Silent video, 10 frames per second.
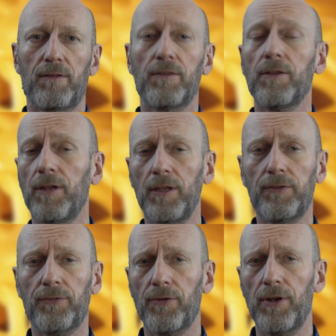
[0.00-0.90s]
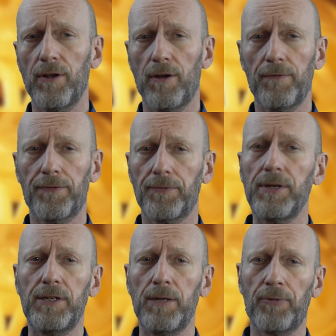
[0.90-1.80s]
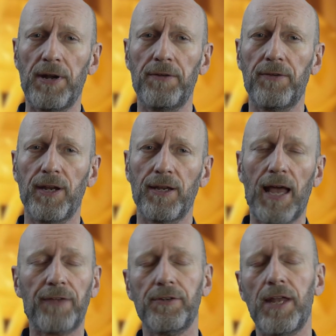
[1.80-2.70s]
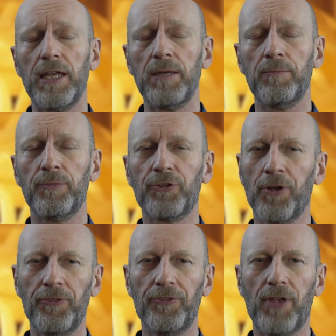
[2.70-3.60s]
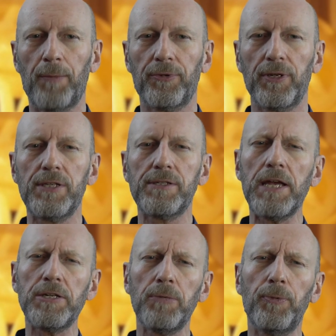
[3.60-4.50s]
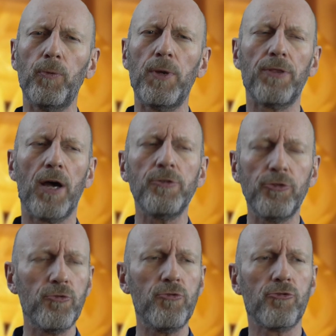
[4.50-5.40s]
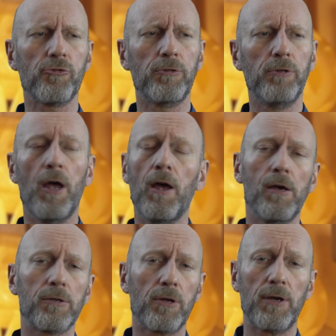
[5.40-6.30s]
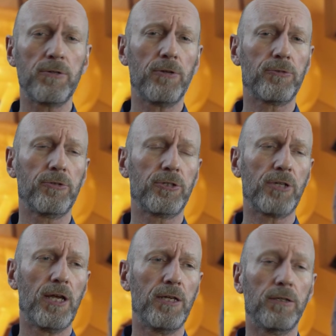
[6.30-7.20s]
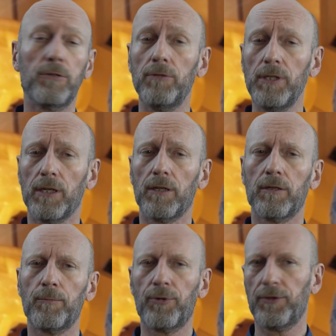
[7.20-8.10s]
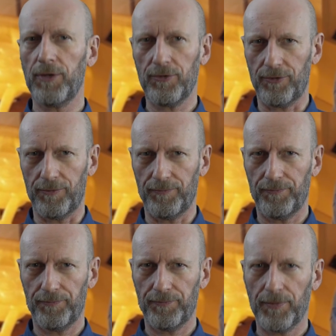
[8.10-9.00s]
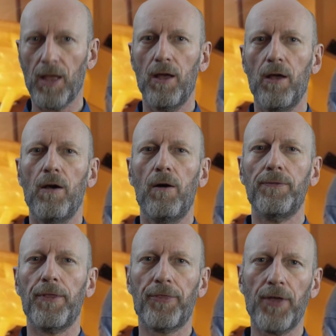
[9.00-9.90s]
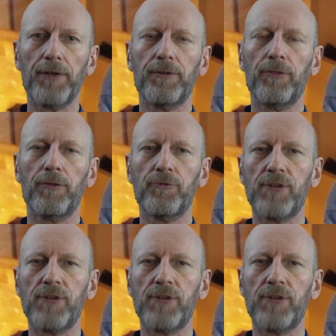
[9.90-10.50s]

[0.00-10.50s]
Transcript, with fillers: The history of 3D printing as an aimed concept is datable with unusual, so as not to say unique, precision. On the 30th of